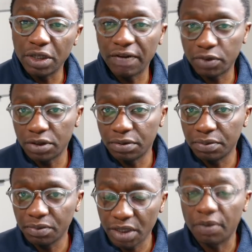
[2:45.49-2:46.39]
You have to
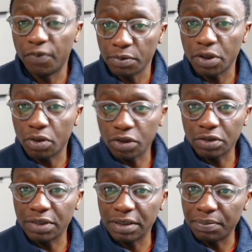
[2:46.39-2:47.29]
inform your
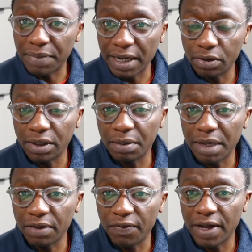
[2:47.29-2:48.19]
customers about
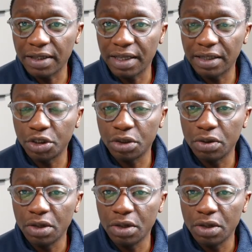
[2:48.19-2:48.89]
the fact that